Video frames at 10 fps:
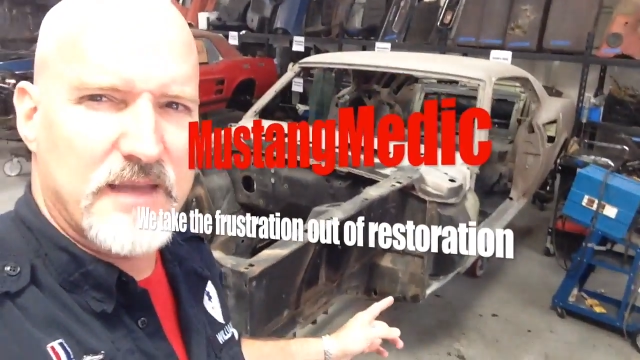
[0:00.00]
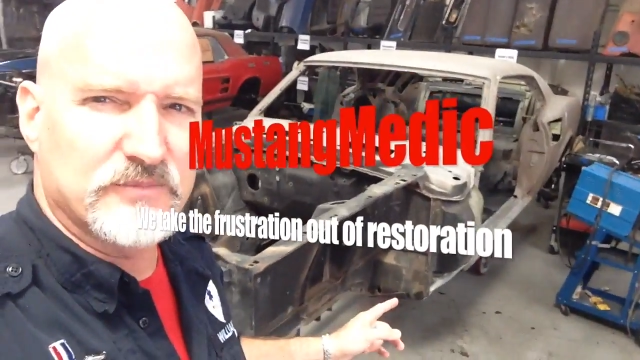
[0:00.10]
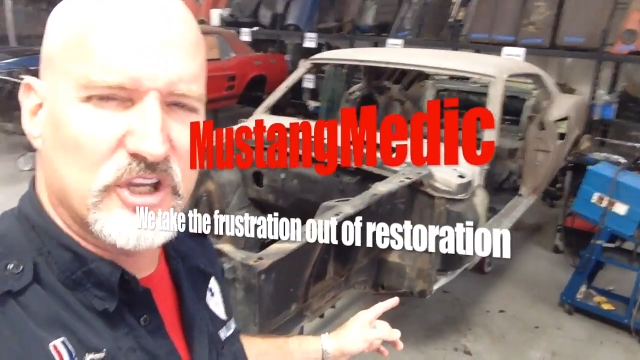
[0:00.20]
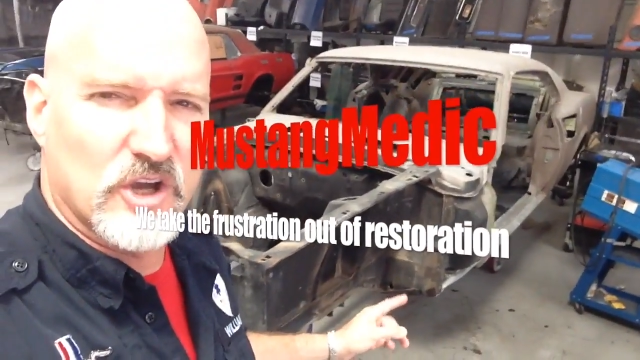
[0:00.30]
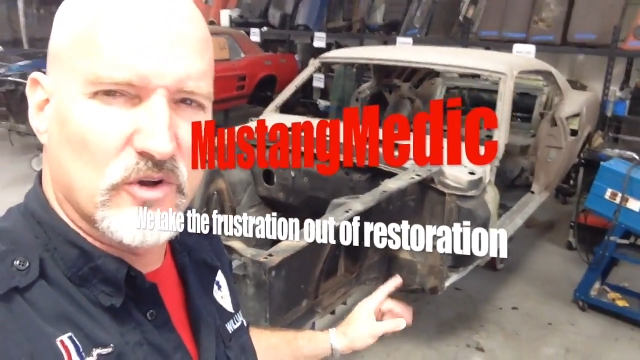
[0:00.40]
M
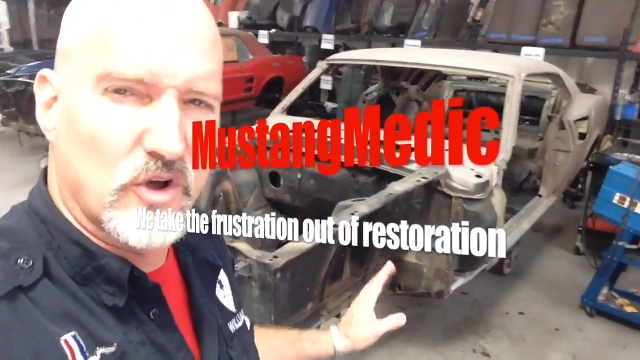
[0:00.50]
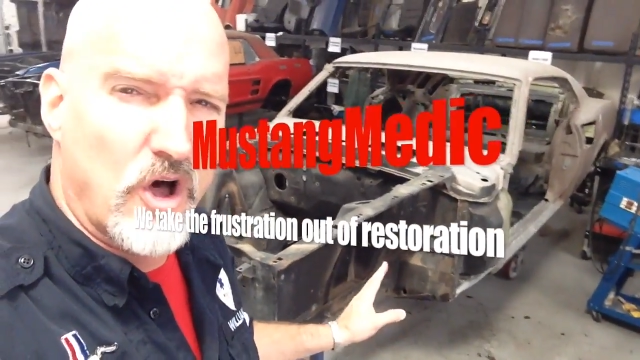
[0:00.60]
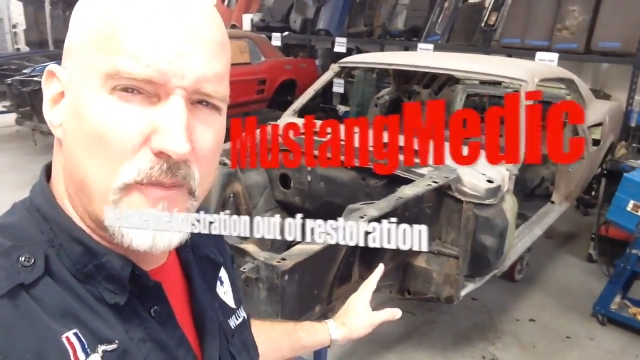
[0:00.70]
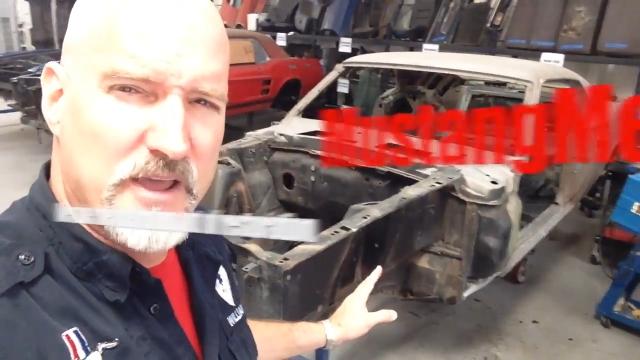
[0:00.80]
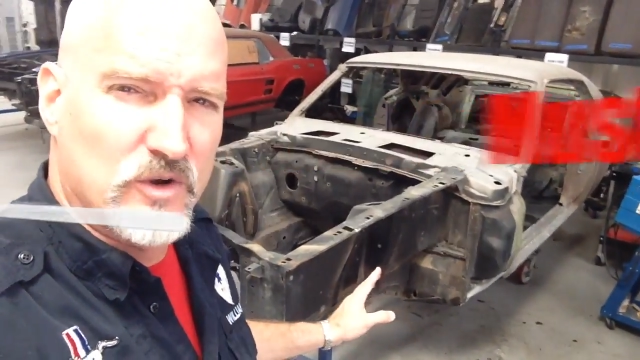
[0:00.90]
code.
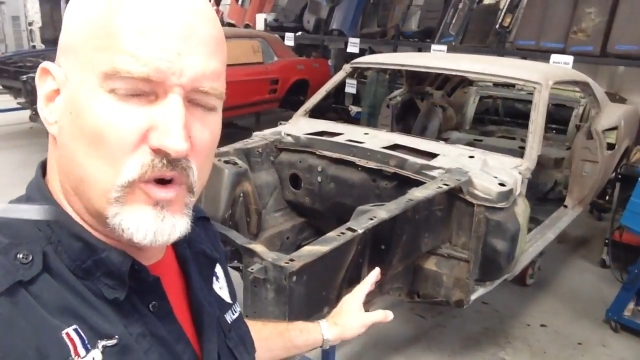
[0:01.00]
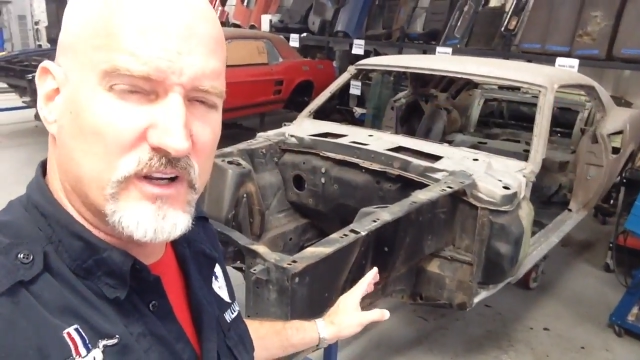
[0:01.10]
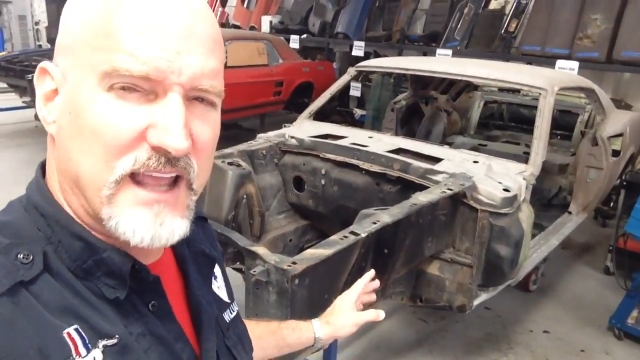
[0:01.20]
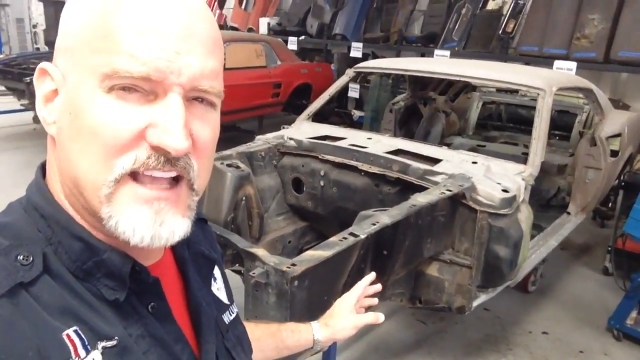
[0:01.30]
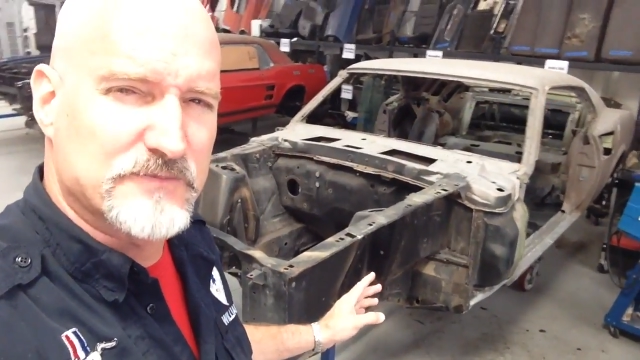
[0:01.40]
All metal work
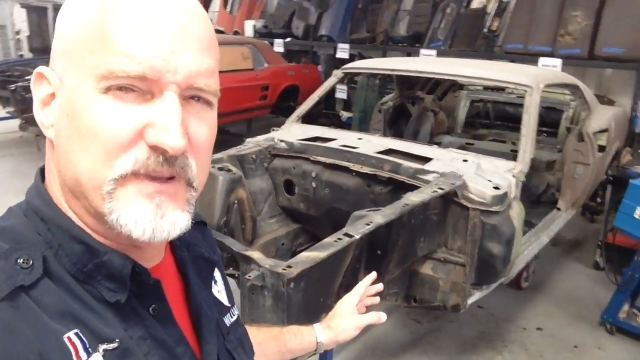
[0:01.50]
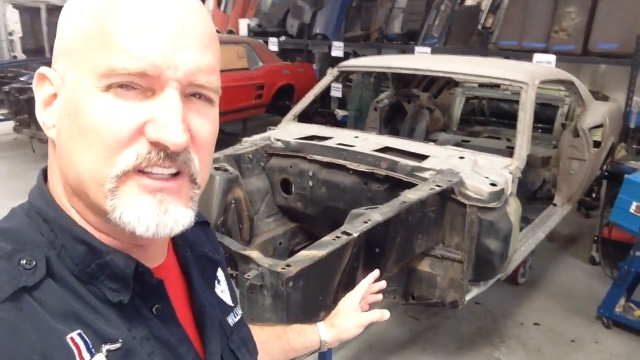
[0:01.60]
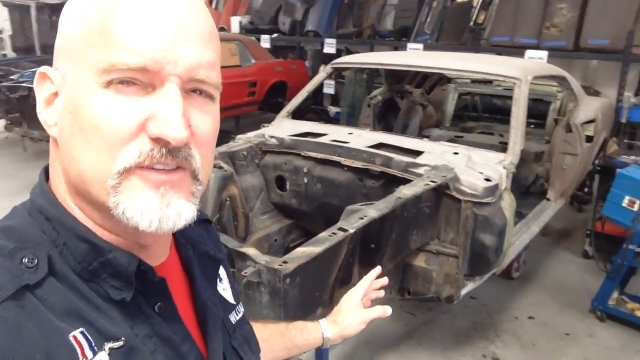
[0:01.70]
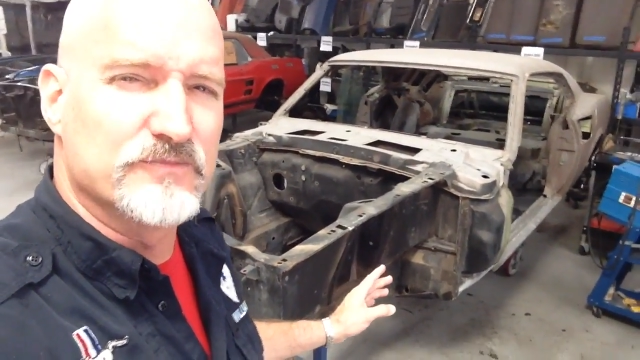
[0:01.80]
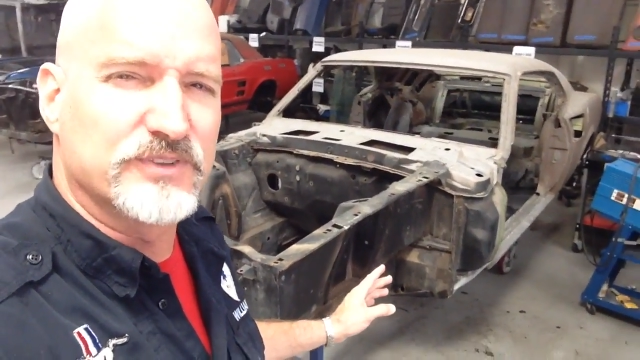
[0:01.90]
has been
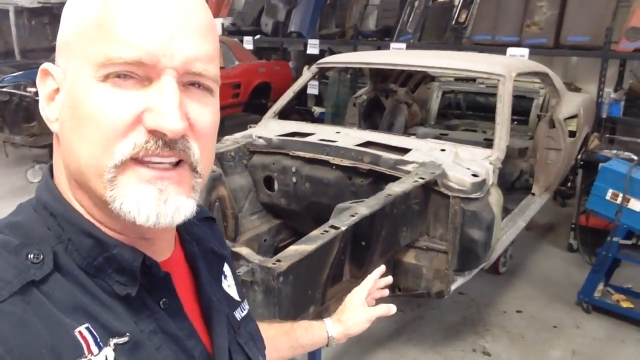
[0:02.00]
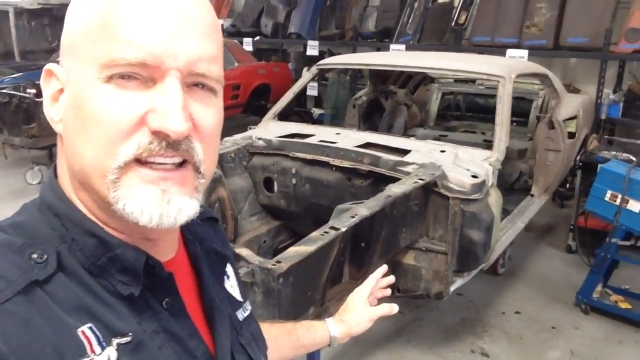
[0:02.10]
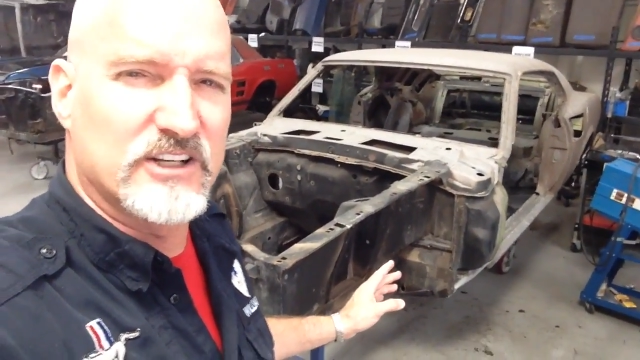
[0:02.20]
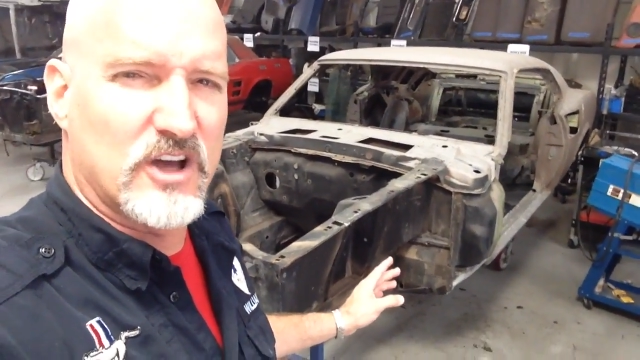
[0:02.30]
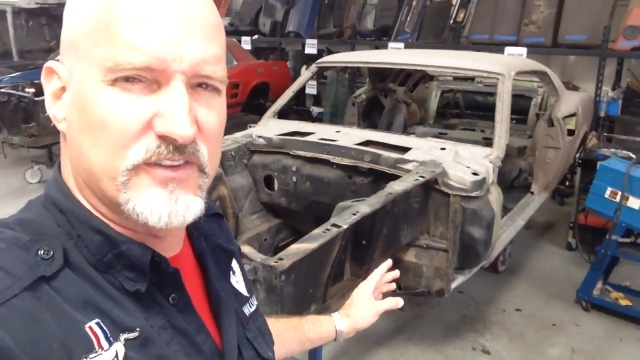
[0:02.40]

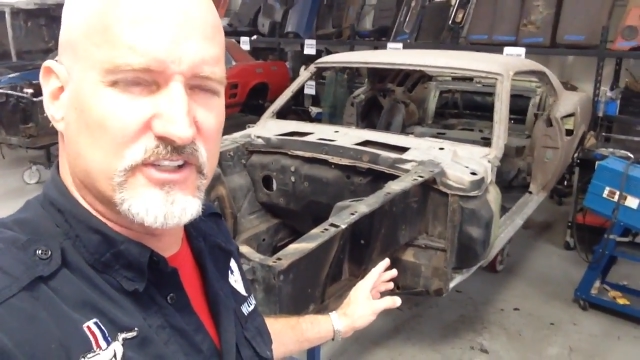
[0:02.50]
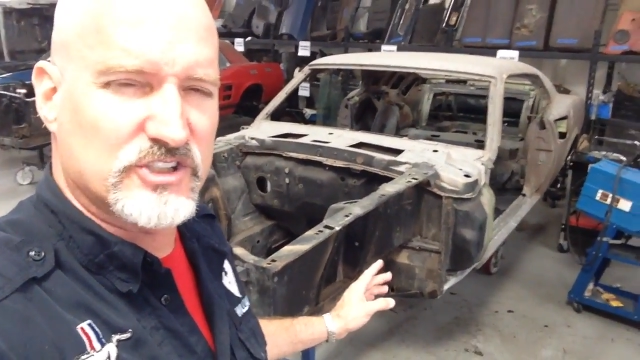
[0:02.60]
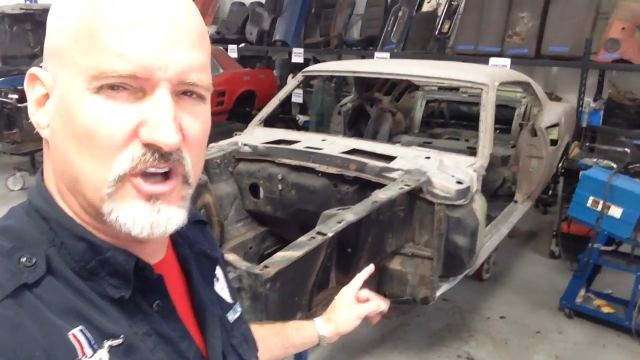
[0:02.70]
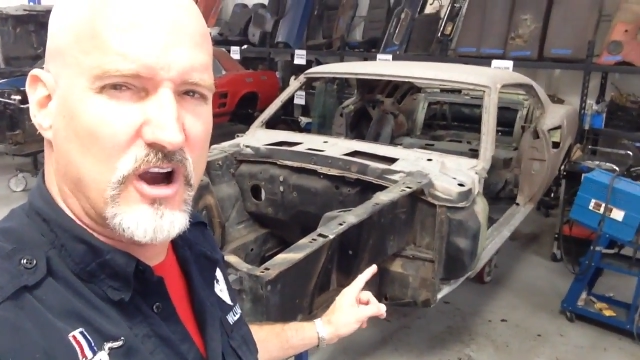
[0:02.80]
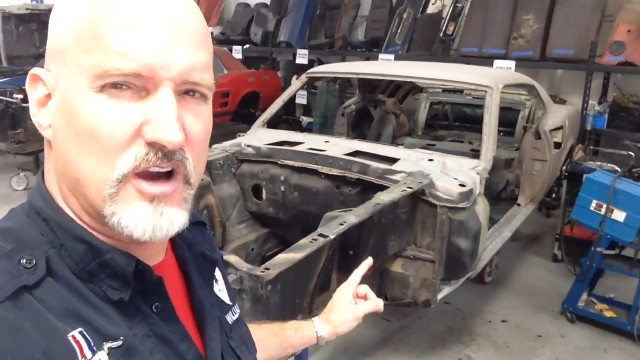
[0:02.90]
completed on this
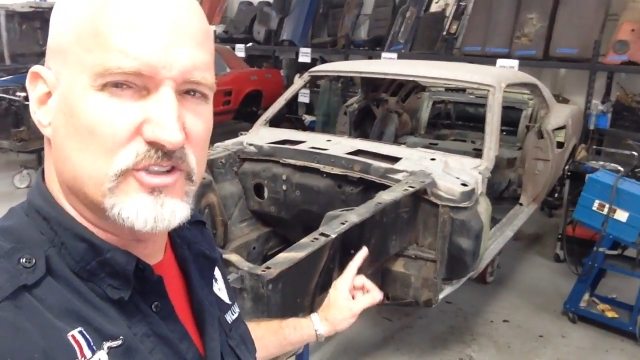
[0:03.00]
car.